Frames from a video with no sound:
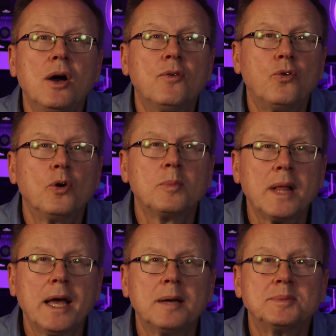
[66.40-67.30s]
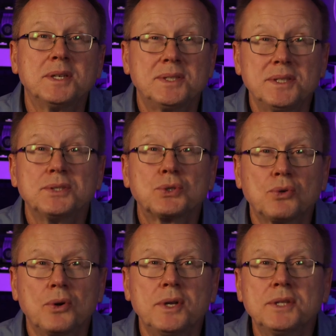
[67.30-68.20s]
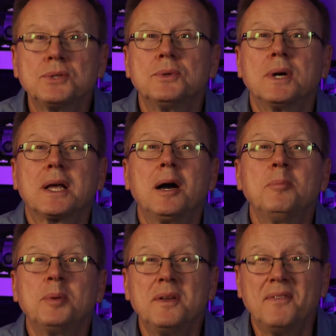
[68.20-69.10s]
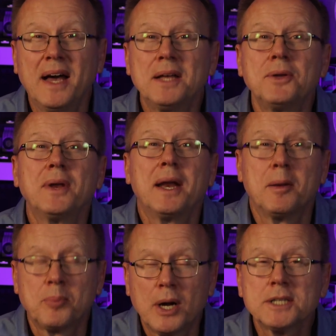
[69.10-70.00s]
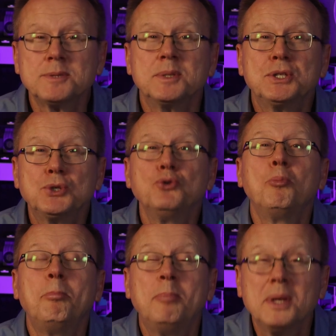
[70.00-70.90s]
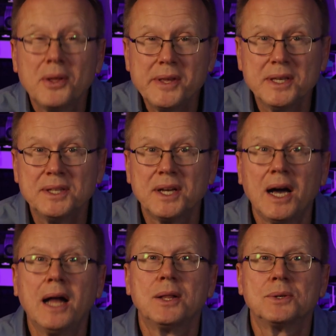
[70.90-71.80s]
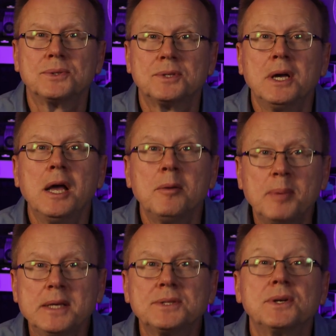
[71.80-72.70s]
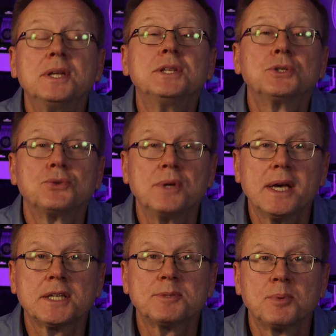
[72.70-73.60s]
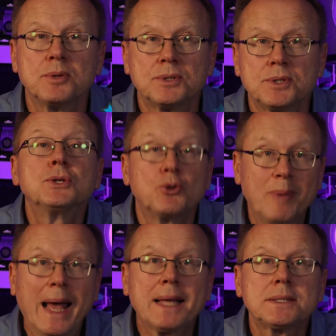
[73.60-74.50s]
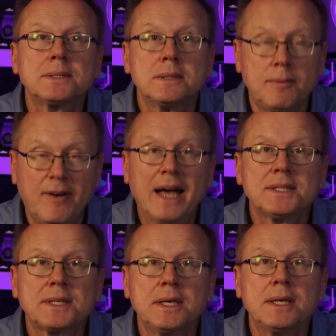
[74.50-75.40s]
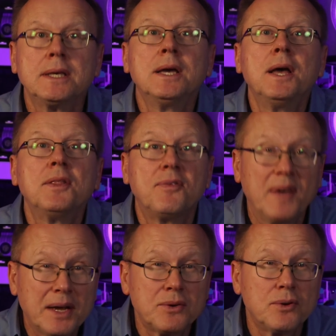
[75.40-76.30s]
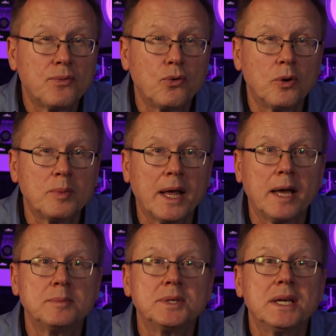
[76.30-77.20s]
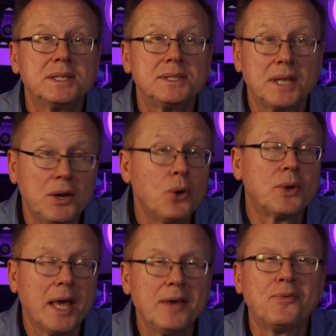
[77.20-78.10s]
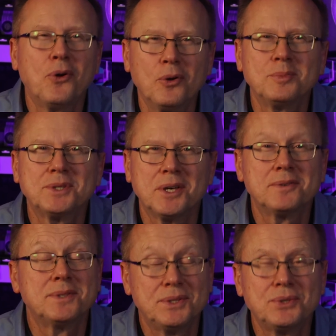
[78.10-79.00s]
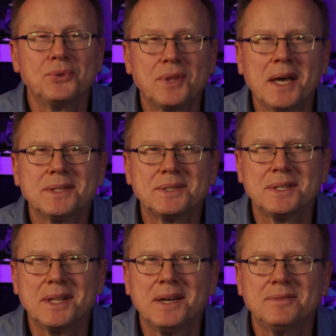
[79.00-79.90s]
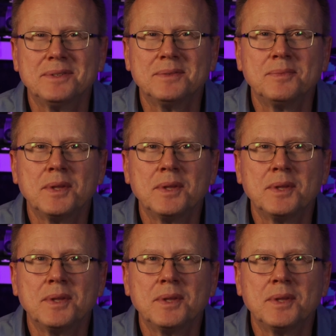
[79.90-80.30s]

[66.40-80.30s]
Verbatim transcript: Formlabs has since grown into a company valued at approximately two billion dollars based on industry experts. So Max Lovatsky, the founder of Formlabs, has done okay for himself since two thousand eleven.